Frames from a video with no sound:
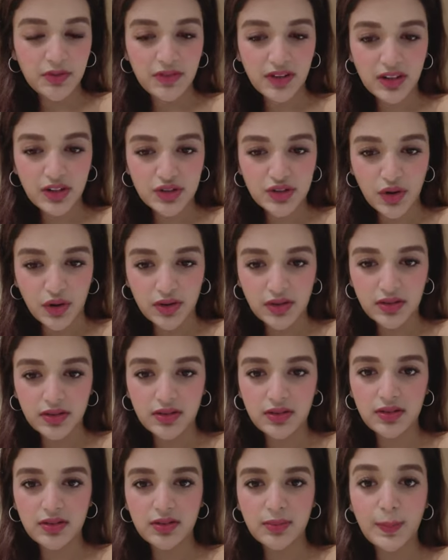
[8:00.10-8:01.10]
I'm a very
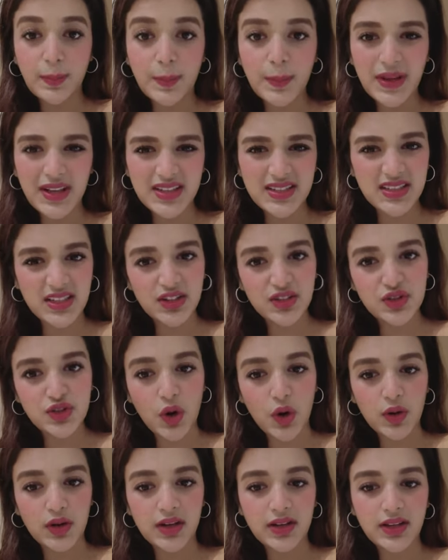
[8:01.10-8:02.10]
chocolate, basic
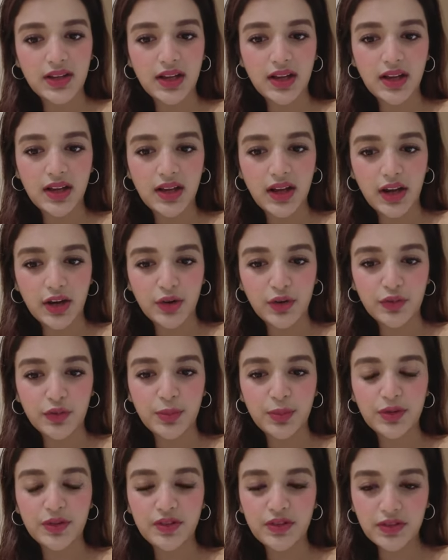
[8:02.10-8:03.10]
chocolate cake kind of
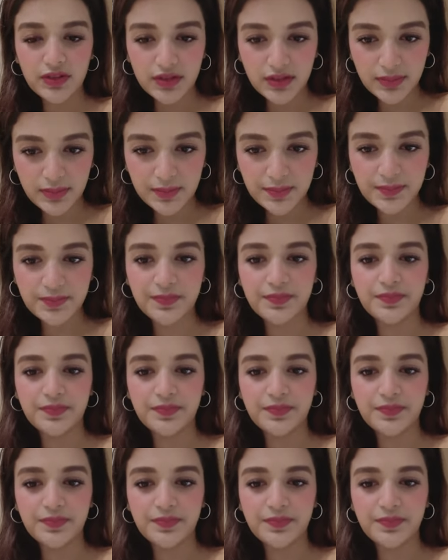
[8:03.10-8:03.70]
a person.